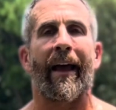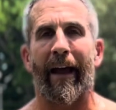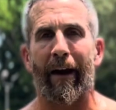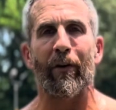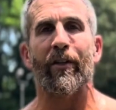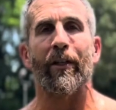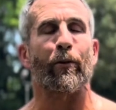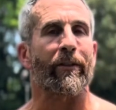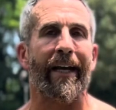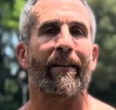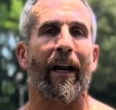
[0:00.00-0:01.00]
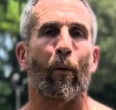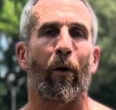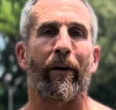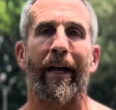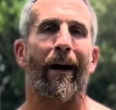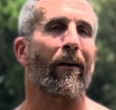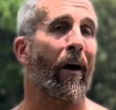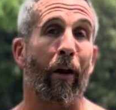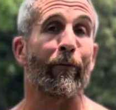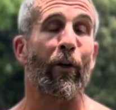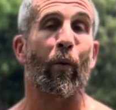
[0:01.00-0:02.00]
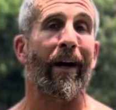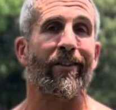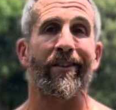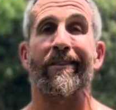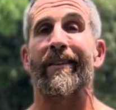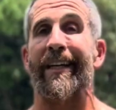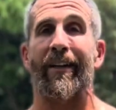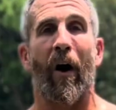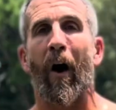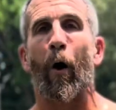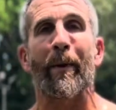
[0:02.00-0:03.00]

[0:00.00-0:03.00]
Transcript: Every single day that I work out, all of your questions, they can all be